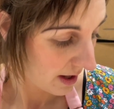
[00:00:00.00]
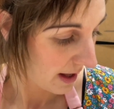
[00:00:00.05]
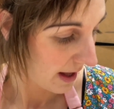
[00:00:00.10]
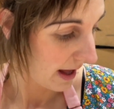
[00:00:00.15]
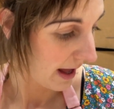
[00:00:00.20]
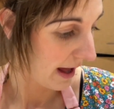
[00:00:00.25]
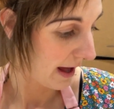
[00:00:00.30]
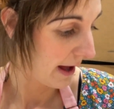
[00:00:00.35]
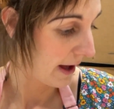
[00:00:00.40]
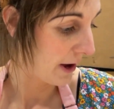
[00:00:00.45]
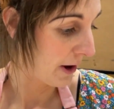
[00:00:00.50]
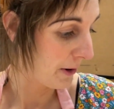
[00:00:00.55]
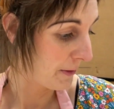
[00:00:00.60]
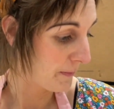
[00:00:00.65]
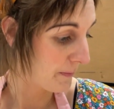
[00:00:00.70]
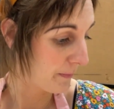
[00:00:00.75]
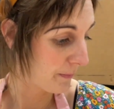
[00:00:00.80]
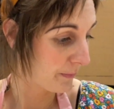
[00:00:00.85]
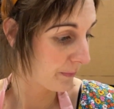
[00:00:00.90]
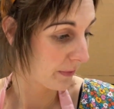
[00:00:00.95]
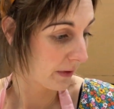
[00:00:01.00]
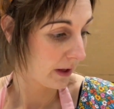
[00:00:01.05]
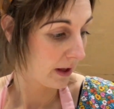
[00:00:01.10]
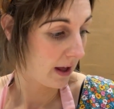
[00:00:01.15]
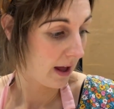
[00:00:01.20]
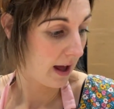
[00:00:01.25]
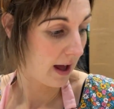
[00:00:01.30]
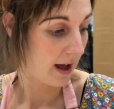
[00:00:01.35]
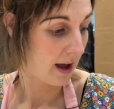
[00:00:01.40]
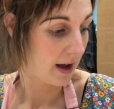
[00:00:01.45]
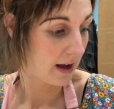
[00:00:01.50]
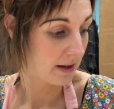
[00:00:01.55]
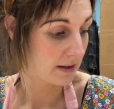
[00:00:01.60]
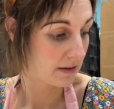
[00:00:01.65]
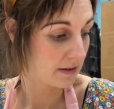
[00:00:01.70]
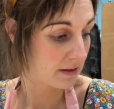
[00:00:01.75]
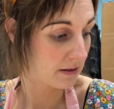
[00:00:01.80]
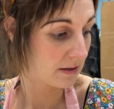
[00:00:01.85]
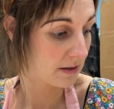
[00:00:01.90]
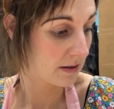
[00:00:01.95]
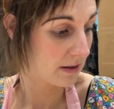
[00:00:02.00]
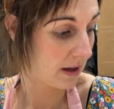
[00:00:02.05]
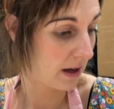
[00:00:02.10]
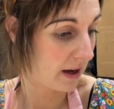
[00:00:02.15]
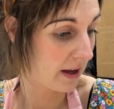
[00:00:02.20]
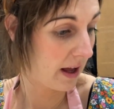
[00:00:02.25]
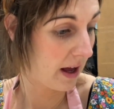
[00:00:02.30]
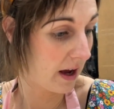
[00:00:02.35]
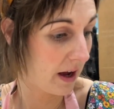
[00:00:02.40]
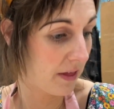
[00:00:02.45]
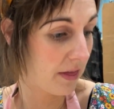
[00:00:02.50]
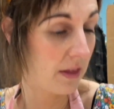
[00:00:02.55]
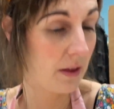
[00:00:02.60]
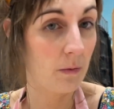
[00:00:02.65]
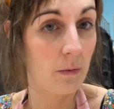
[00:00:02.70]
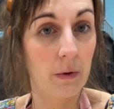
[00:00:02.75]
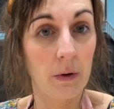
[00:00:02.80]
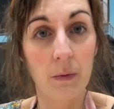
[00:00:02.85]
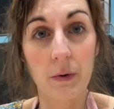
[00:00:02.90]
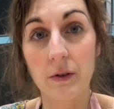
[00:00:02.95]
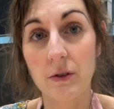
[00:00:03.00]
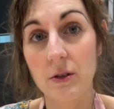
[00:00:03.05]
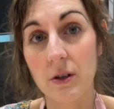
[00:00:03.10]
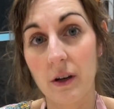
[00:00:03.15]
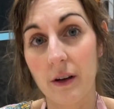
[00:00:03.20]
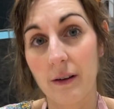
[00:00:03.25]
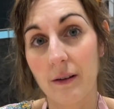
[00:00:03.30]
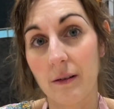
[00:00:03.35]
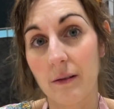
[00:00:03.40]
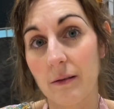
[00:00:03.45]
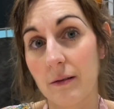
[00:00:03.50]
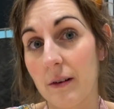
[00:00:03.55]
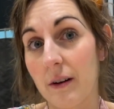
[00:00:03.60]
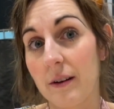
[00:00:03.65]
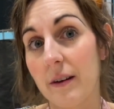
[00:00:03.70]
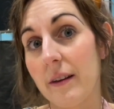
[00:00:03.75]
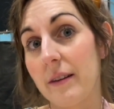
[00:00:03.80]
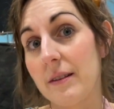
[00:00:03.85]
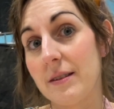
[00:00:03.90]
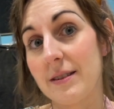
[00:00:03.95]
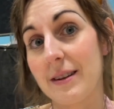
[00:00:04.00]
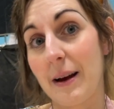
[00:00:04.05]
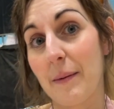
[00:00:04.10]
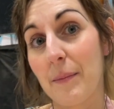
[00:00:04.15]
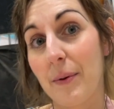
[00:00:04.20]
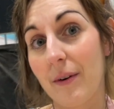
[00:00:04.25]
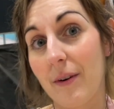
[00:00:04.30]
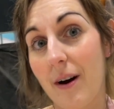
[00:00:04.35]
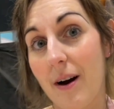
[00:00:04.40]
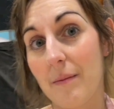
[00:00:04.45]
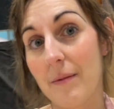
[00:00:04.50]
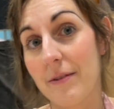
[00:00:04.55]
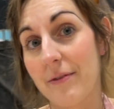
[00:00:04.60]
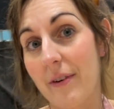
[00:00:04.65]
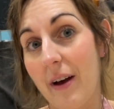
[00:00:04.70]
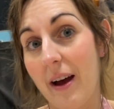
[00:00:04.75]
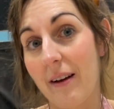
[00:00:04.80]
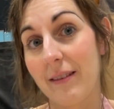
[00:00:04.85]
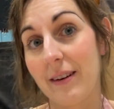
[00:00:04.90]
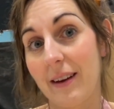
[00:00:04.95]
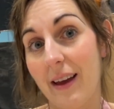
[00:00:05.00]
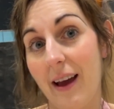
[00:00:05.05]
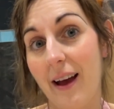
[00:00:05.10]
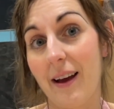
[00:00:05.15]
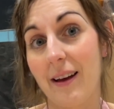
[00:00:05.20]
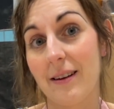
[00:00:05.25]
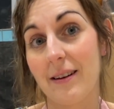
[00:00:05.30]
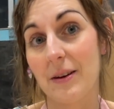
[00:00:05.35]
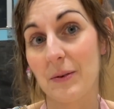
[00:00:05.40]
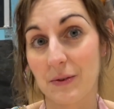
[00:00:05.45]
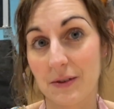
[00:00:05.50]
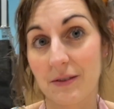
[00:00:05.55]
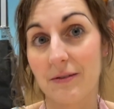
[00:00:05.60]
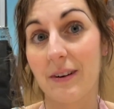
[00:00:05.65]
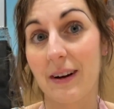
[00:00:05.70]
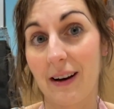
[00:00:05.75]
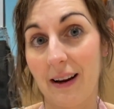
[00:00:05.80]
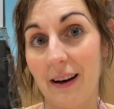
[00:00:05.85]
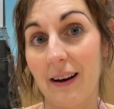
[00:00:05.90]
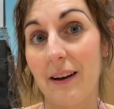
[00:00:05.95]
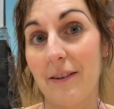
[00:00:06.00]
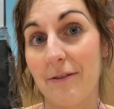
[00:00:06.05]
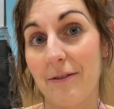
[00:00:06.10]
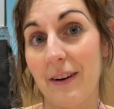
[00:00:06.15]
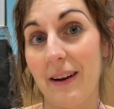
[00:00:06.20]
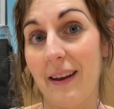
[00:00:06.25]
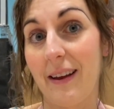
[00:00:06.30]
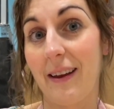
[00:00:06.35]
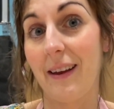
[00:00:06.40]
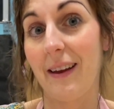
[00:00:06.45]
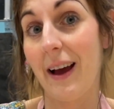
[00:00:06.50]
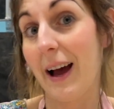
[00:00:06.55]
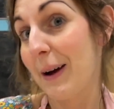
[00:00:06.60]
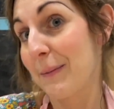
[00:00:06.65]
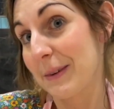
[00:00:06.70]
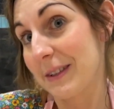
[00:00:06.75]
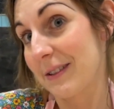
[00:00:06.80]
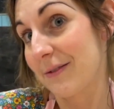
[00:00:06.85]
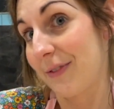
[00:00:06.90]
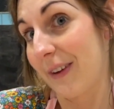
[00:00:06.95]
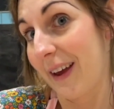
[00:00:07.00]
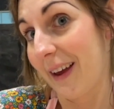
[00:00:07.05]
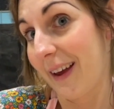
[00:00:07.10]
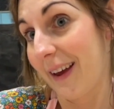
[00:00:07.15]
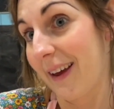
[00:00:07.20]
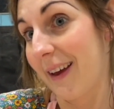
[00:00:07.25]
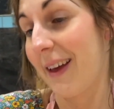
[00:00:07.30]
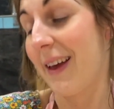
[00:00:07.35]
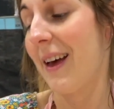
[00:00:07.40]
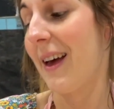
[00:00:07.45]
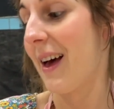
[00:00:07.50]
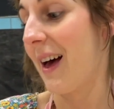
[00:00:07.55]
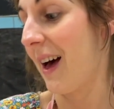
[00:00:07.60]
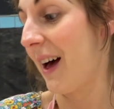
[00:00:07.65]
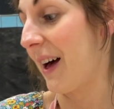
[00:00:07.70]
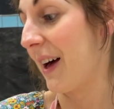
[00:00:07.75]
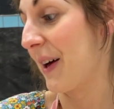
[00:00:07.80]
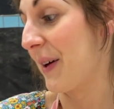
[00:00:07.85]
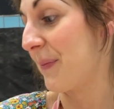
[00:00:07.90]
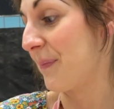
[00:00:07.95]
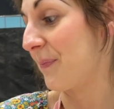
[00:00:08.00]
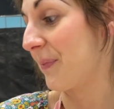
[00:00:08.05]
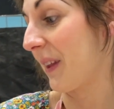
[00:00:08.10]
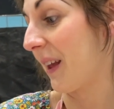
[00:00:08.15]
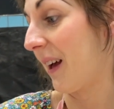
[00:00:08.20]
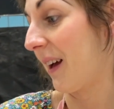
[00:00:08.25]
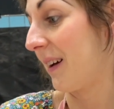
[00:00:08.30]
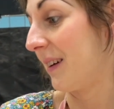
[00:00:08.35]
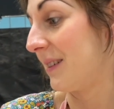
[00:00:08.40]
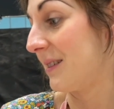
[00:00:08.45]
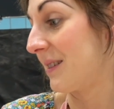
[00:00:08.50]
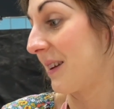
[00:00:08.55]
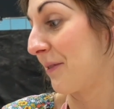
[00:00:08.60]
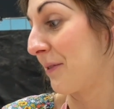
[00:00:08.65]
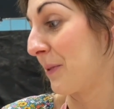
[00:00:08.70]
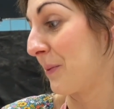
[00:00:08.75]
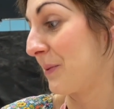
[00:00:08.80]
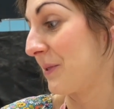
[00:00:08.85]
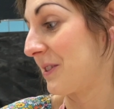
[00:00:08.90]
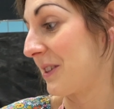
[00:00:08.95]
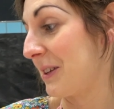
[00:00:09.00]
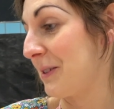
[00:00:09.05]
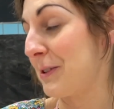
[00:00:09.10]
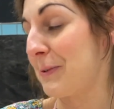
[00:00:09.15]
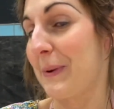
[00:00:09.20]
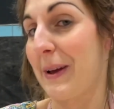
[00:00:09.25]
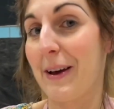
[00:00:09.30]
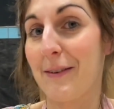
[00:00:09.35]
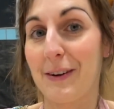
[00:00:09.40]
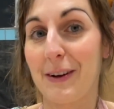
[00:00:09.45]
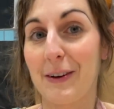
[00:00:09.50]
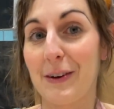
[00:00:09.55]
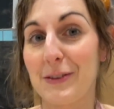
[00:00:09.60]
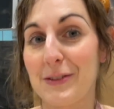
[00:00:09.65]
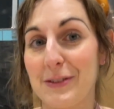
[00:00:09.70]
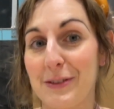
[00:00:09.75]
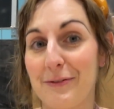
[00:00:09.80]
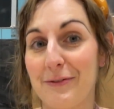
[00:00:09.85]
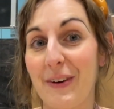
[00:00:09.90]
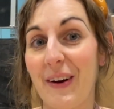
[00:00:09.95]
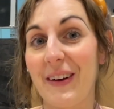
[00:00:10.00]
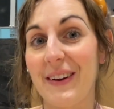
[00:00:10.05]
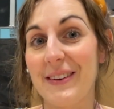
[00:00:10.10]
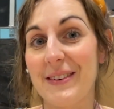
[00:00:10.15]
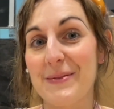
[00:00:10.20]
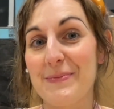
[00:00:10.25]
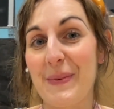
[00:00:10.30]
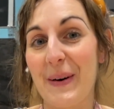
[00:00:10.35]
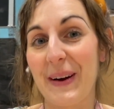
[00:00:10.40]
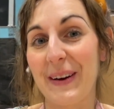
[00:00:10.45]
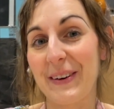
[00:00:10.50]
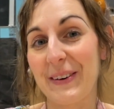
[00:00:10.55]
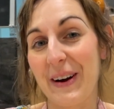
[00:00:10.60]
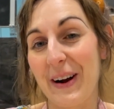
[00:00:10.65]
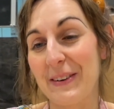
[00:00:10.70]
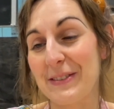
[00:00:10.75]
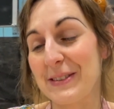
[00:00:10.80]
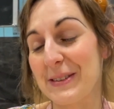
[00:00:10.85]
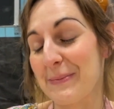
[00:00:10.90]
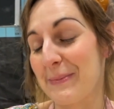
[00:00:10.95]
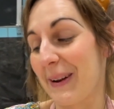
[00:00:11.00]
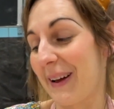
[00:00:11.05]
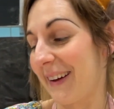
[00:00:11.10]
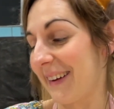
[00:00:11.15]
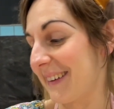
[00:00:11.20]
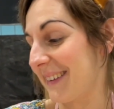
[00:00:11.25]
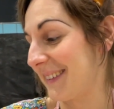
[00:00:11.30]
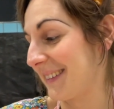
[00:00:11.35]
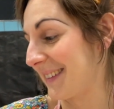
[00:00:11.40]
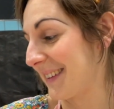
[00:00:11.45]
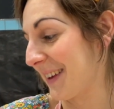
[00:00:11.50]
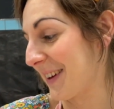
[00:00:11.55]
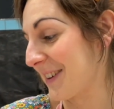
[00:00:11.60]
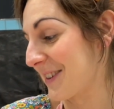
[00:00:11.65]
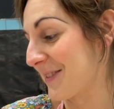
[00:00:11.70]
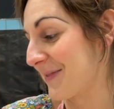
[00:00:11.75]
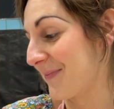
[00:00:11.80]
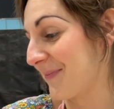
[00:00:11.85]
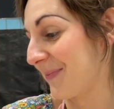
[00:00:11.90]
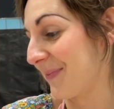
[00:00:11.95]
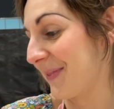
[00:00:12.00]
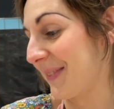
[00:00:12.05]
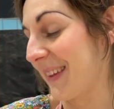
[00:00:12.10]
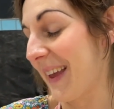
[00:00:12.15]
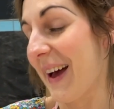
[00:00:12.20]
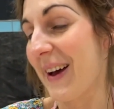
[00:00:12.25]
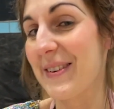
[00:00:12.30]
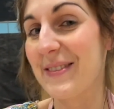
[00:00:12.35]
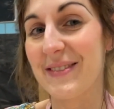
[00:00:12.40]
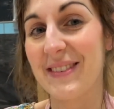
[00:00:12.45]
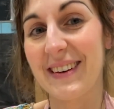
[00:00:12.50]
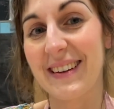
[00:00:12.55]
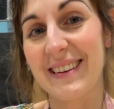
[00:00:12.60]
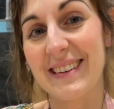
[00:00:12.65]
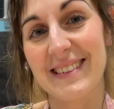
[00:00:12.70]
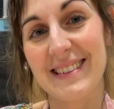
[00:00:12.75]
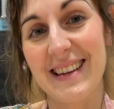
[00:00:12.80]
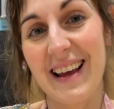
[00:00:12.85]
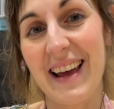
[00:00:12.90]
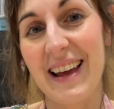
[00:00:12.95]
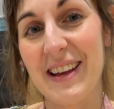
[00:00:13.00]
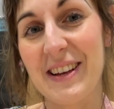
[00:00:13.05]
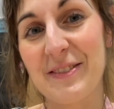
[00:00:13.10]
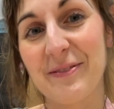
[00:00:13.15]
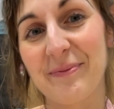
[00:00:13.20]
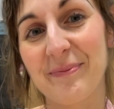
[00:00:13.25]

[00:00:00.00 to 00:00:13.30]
and yeah, I think we would do another Stamperama Fair again. It was a really lovely atmosphere, and everyone seemed to be having lots of fun buying craft supplies, so yeah, really good day.